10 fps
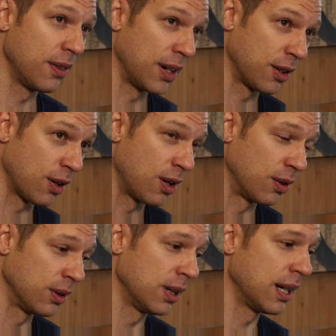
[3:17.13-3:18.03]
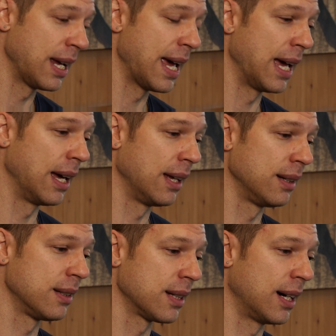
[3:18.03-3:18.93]
they're grown
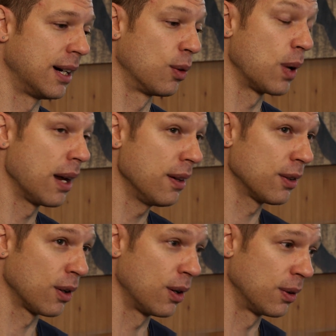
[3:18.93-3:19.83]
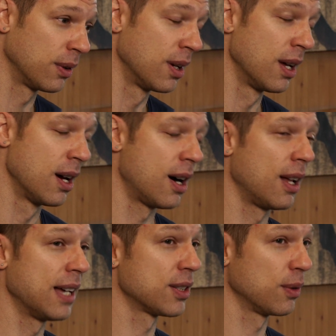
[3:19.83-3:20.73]
and uh, where they're grown
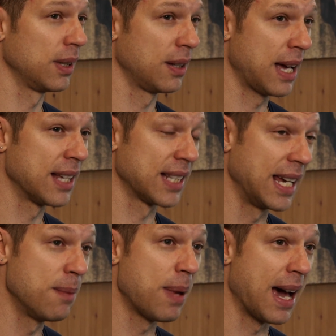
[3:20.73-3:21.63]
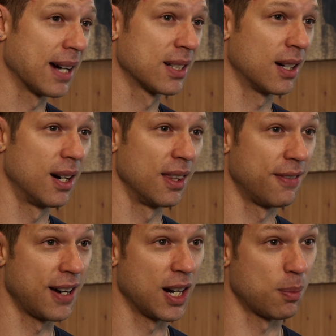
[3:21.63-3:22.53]
all has, a real, has an impact on the
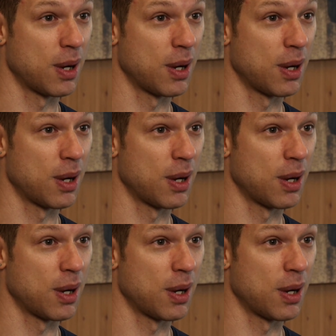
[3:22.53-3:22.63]
final